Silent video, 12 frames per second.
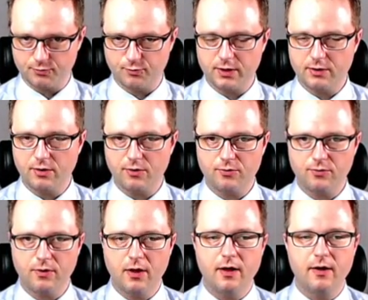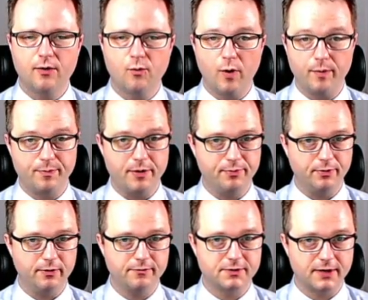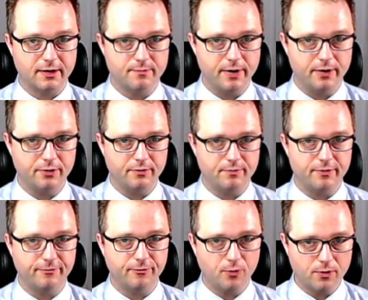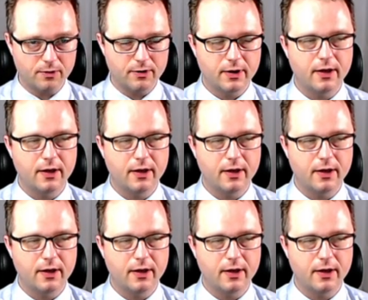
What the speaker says: We know what people have said about it before.